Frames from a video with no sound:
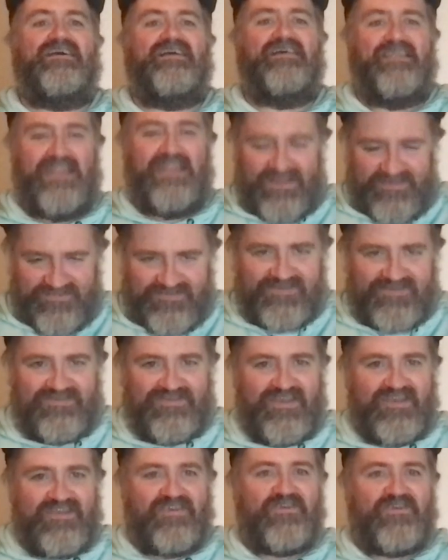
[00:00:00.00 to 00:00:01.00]
Let's just
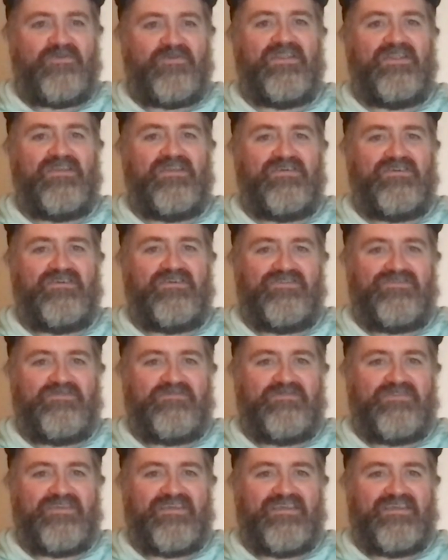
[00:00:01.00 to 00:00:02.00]
take a quick look at some
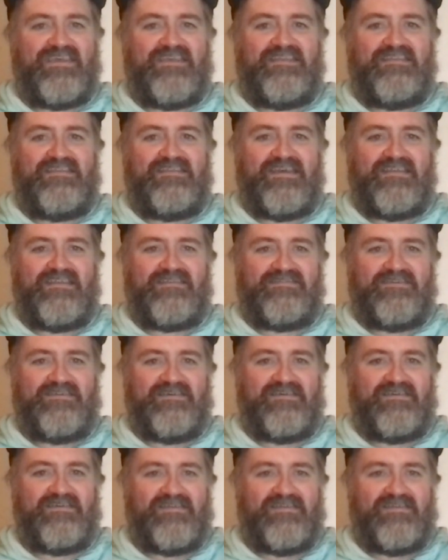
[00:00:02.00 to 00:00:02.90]
of the key data,